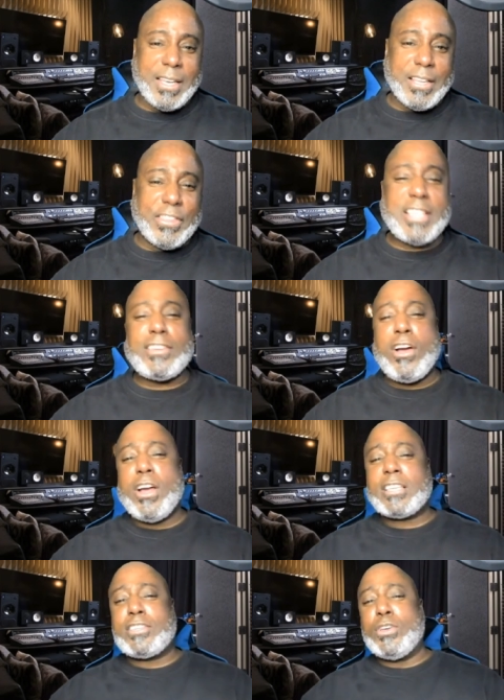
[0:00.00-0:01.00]
These are her
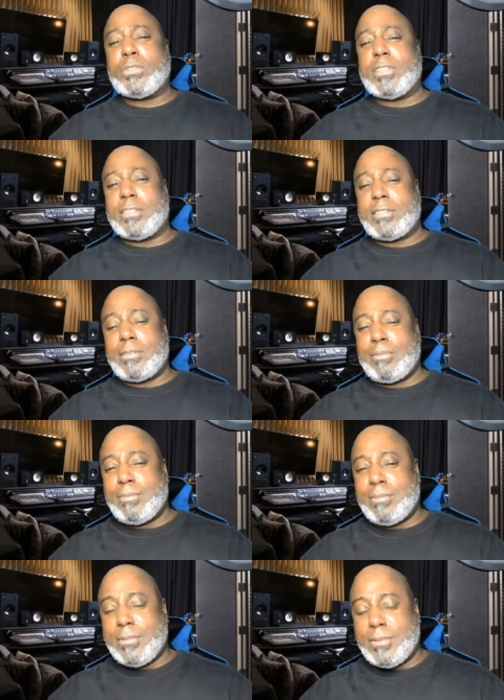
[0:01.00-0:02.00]
excuses.
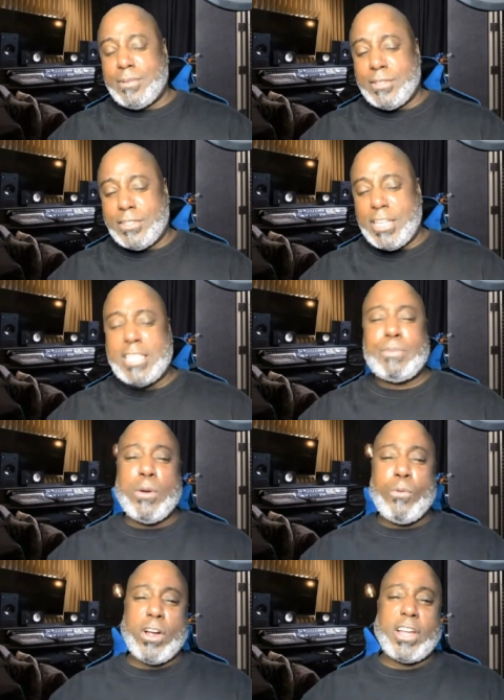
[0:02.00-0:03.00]
She's
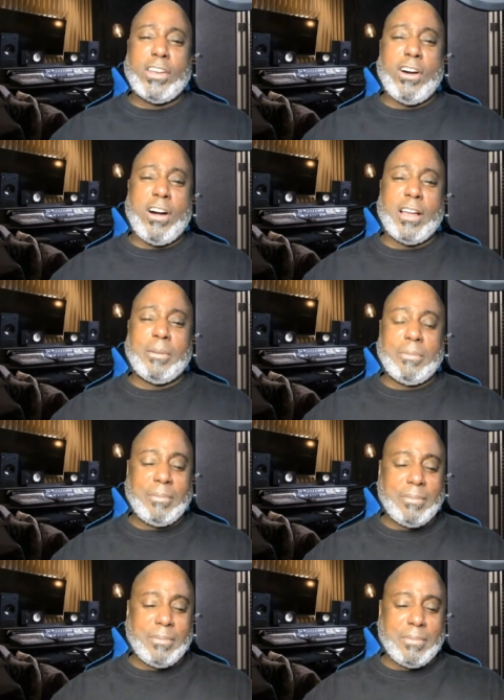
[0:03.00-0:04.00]
been working on
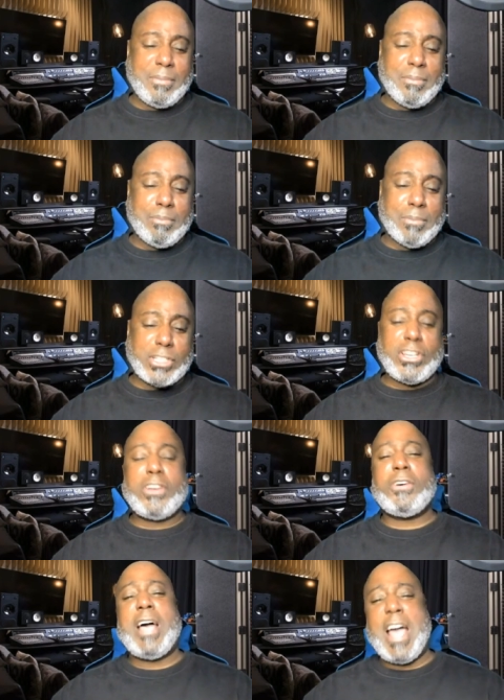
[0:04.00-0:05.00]

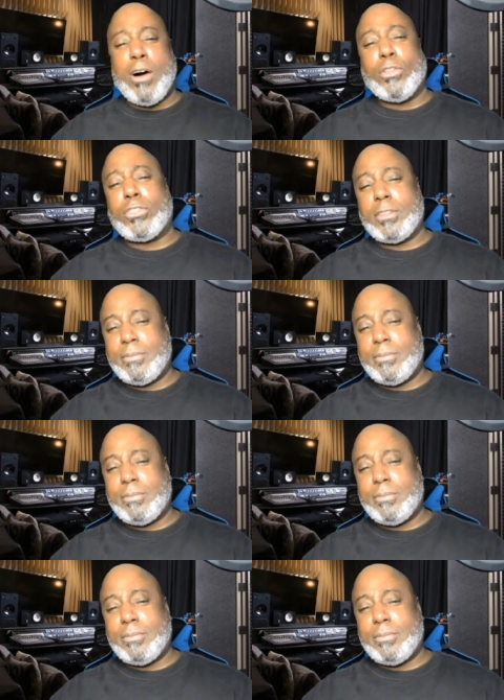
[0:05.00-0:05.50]
maternal health.